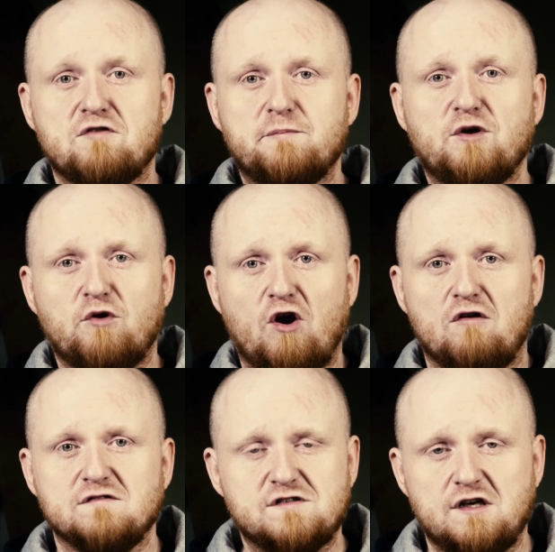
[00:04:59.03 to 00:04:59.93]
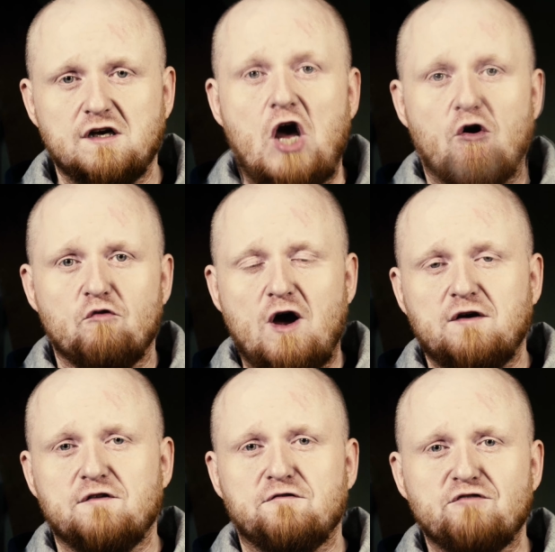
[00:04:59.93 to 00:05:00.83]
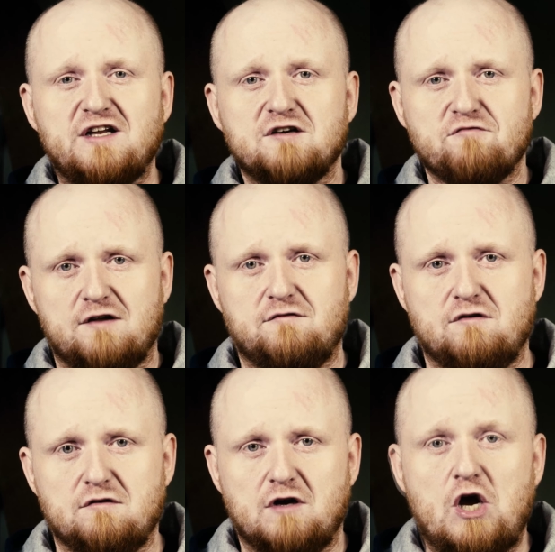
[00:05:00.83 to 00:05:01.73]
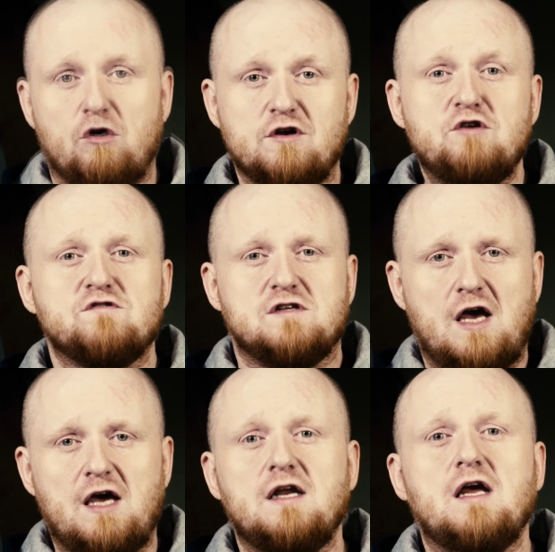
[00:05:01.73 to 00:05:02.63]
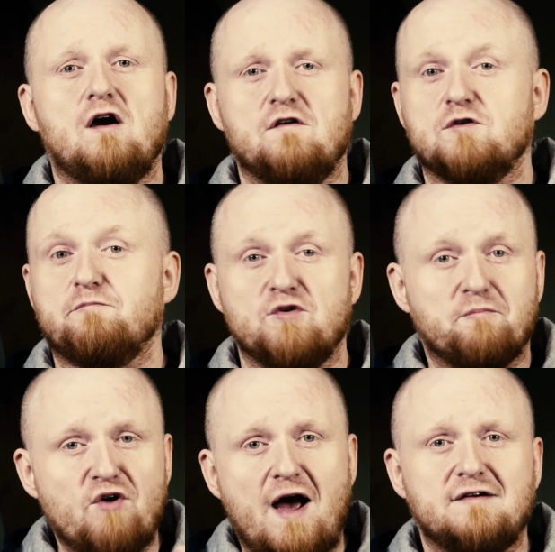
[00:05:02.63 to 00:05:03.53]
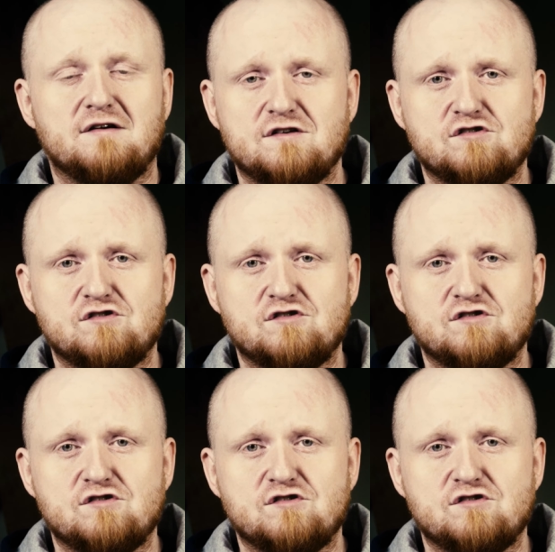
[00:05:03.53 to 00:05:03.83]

cryptocurrency or run a 3D renderer, or use any other proprietary